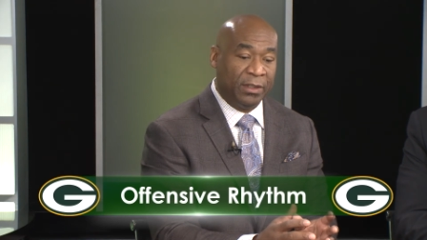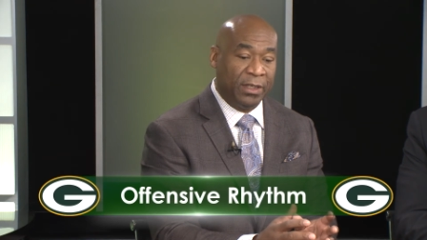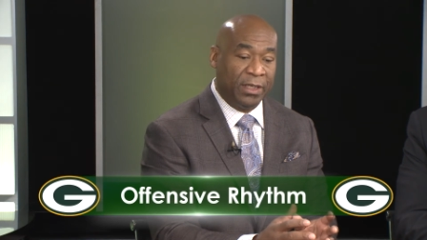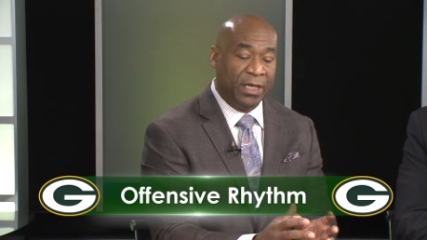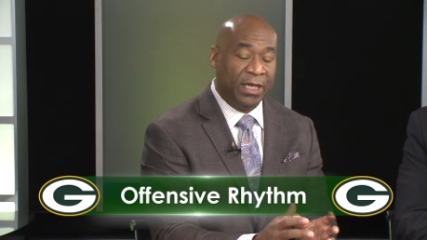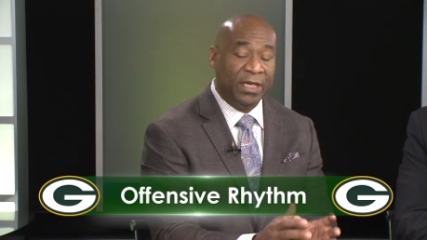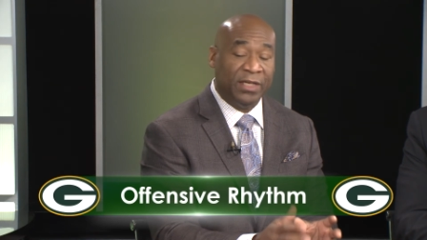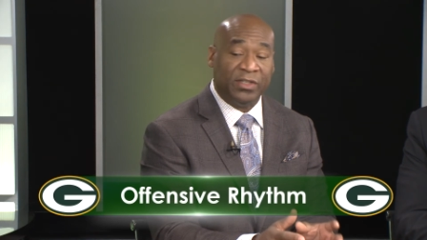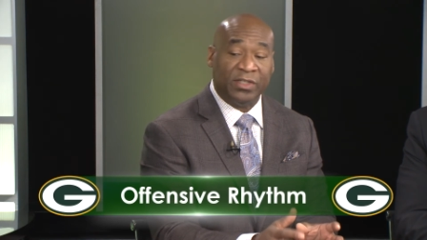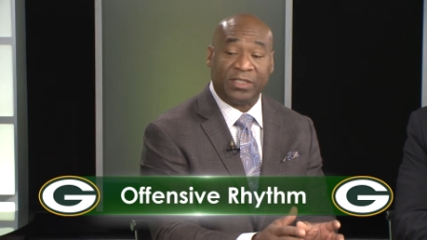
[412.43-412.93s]

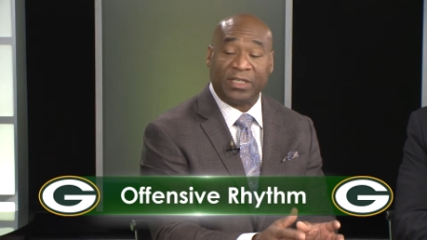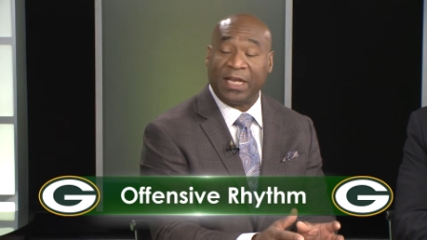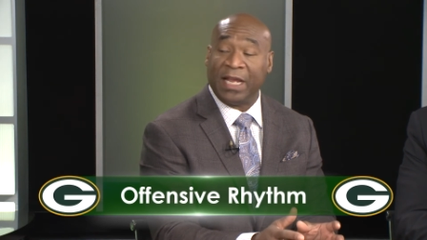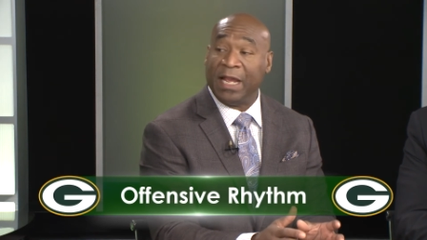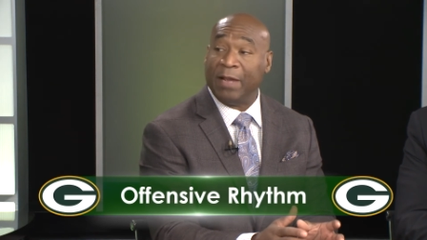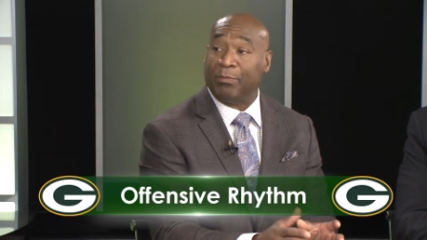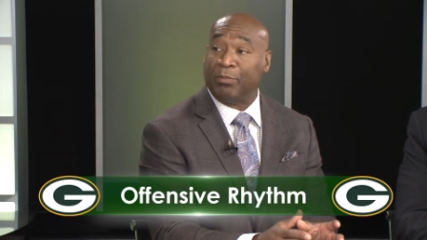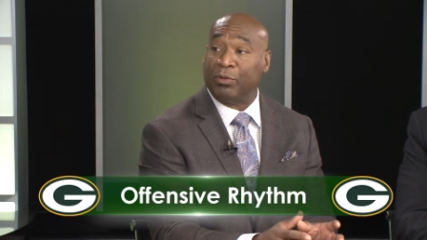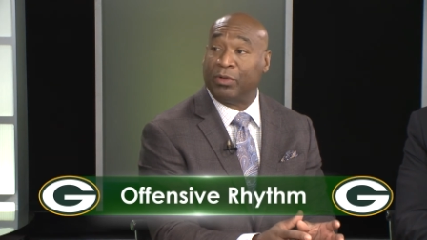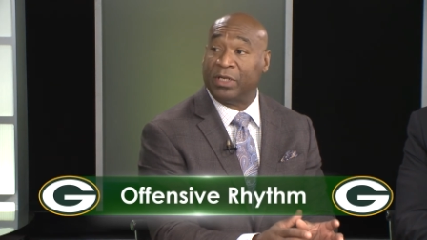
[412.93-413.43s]
he just
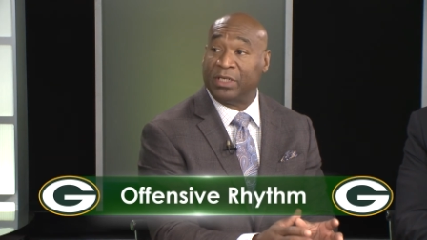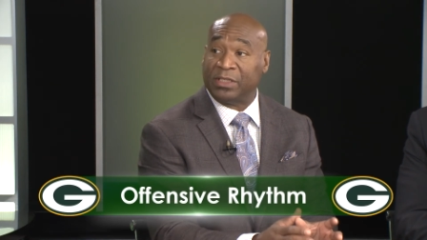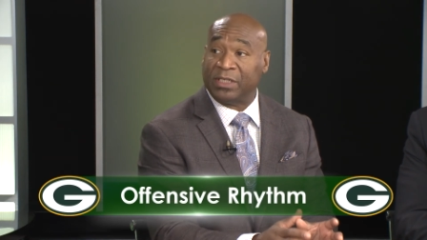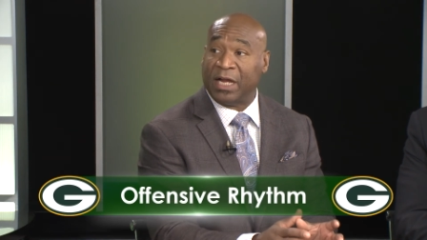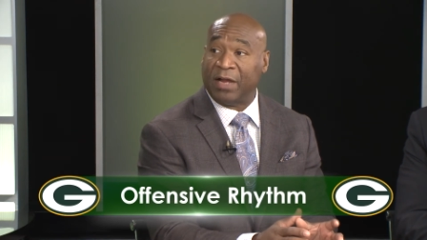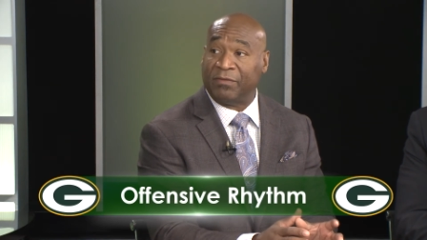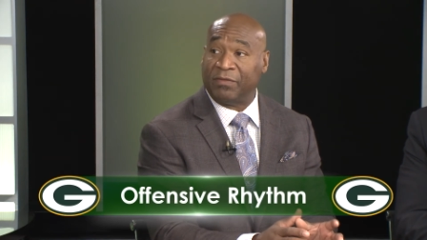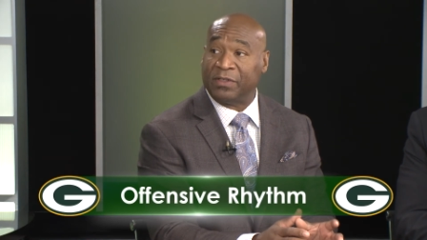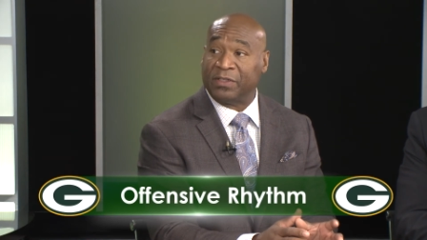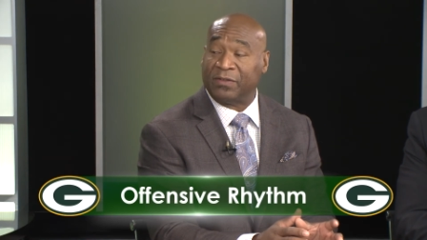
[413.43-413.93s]
can't put his
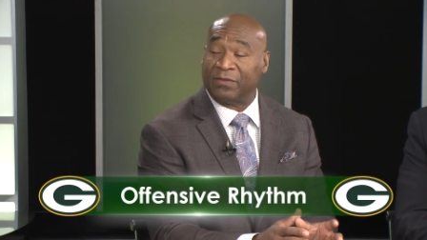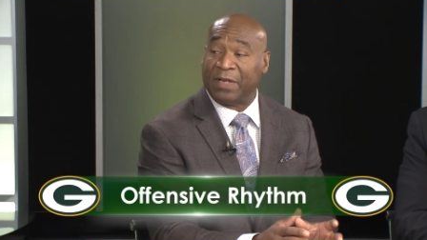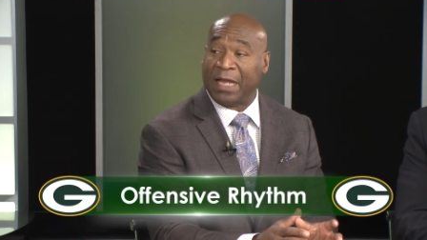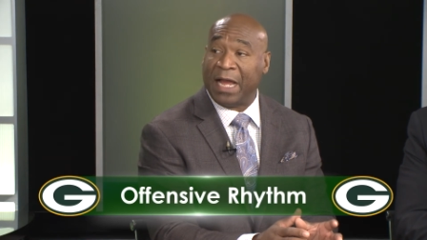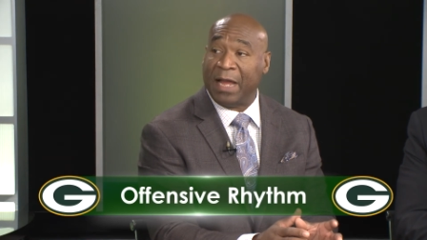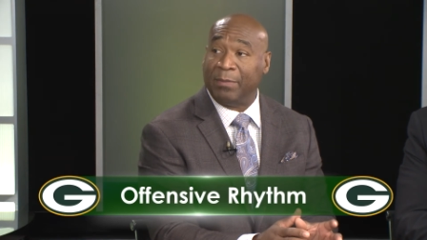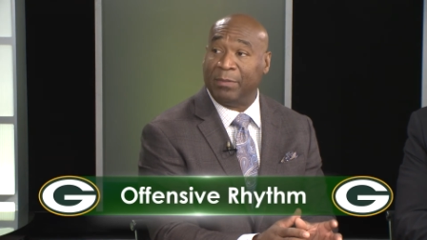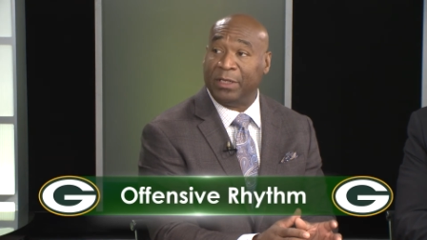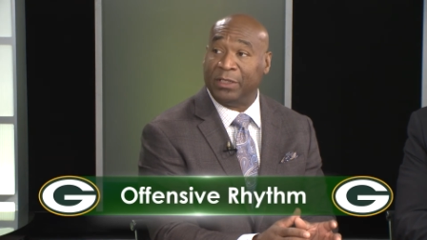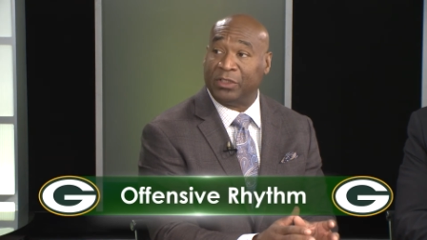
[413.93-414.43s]
offensive
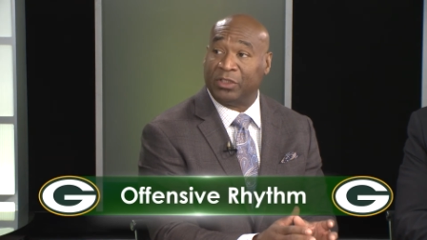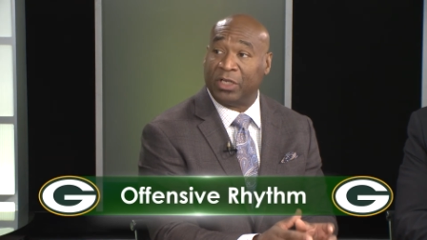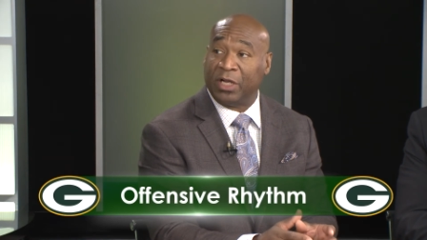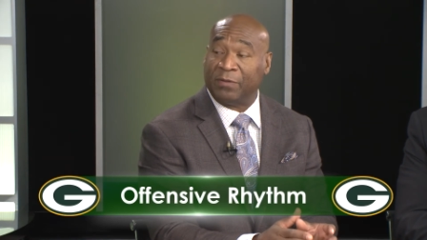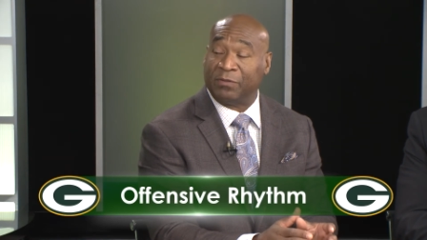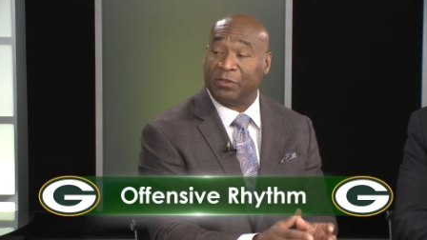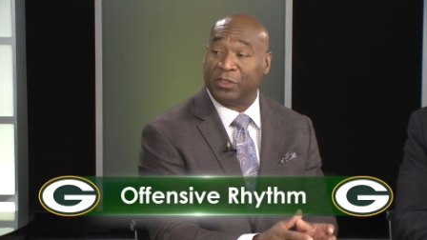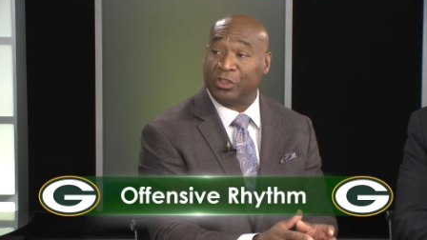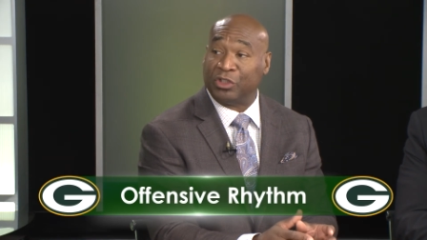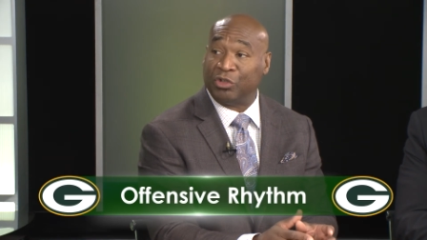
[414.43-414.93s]
linemen in
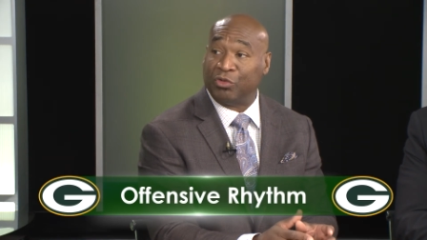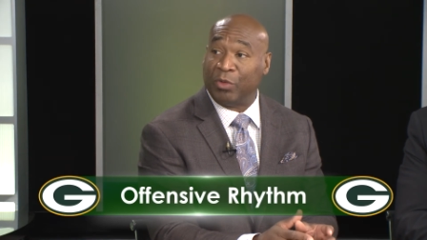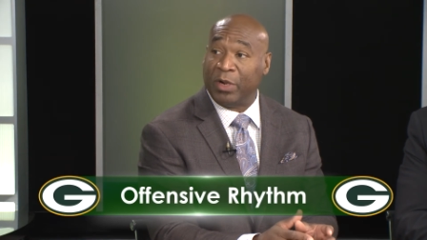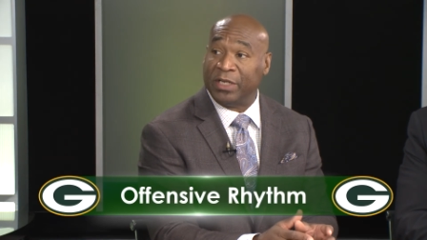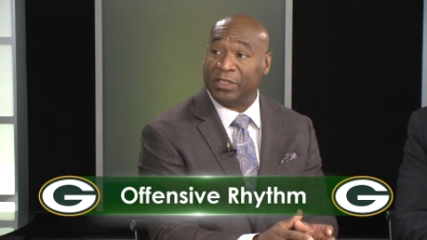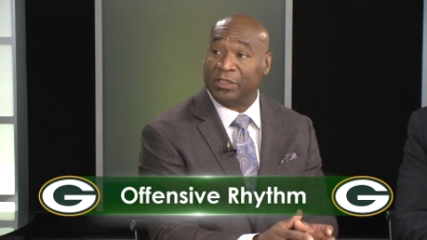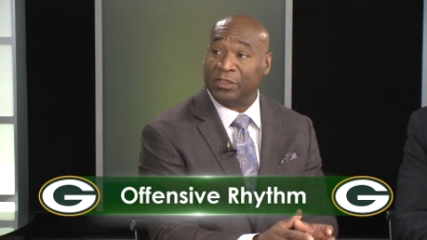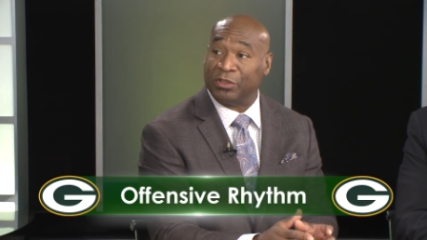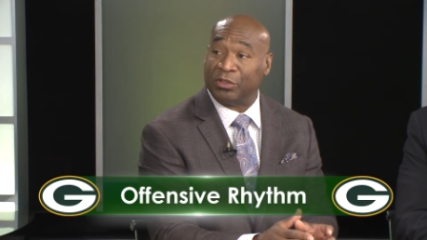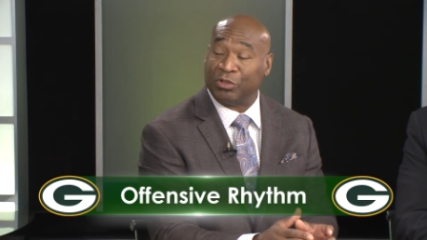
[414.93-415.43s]
tough
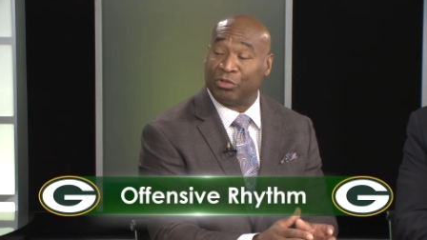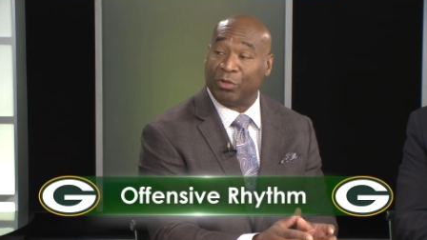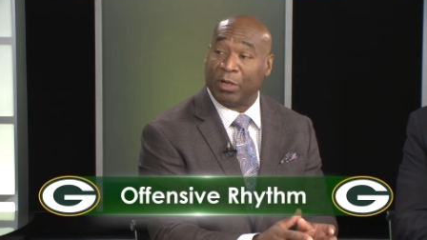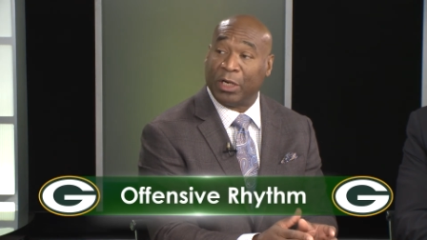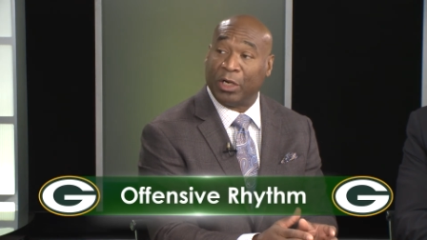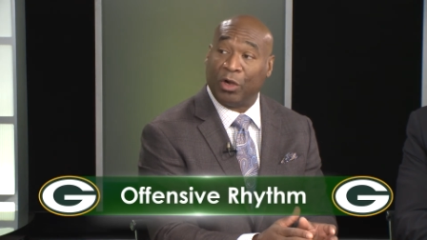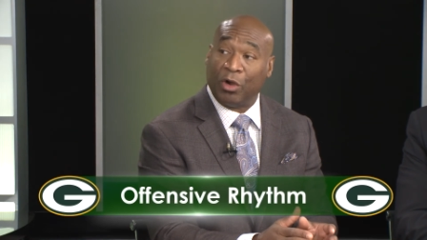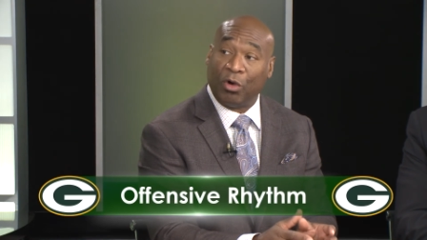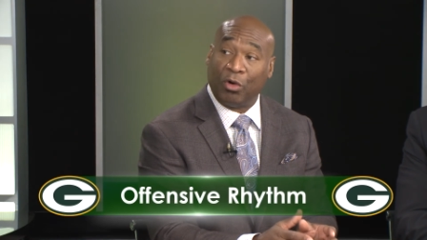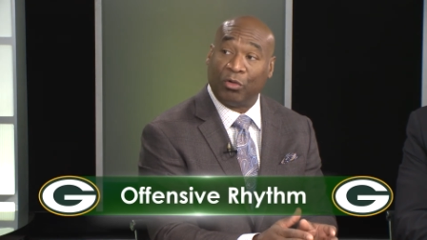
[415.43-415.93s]
situations to
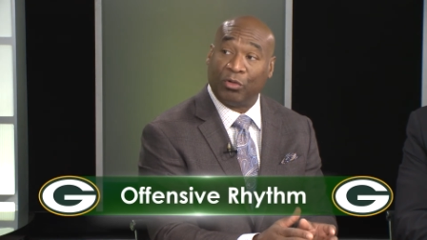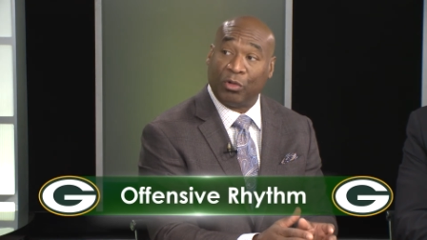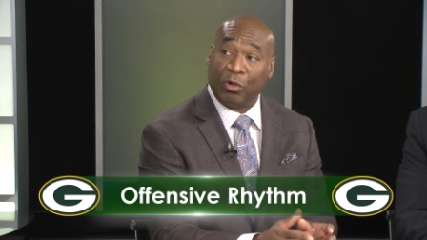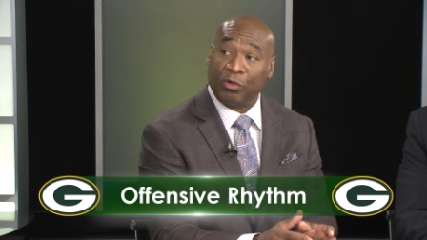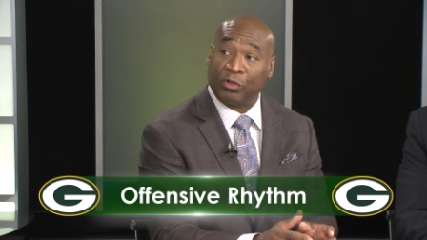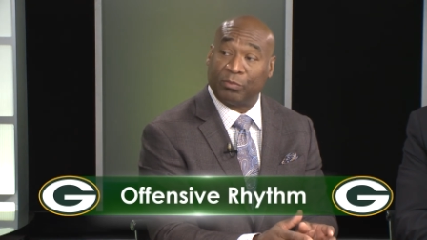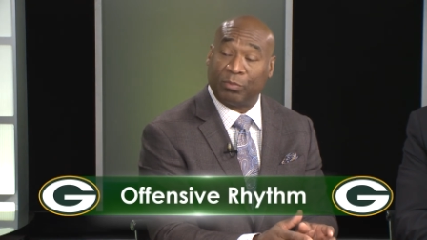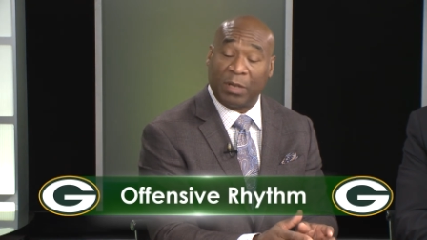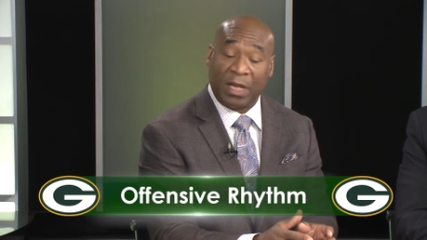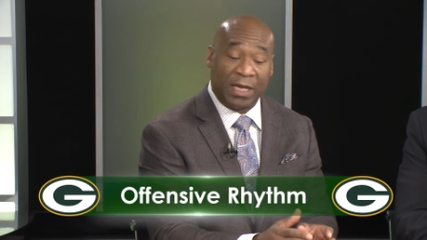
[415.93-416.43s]
try to hold
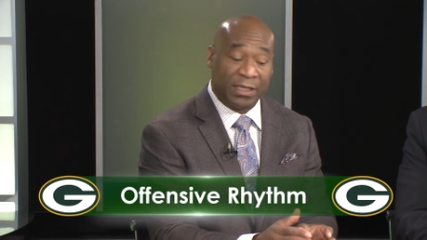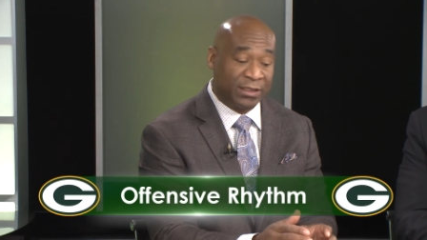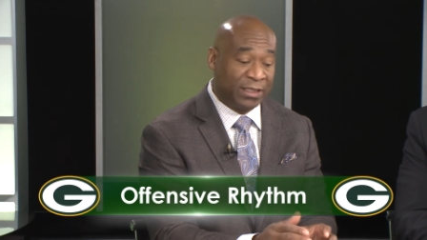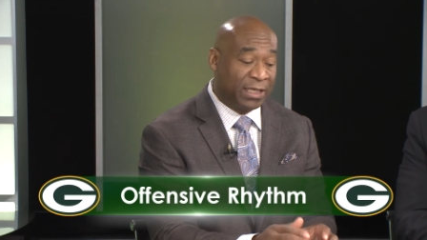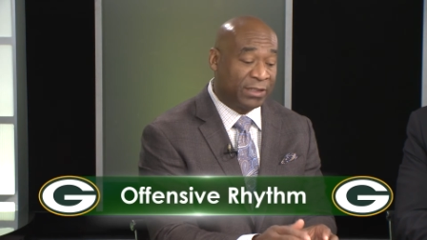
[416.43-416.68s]
those blocks.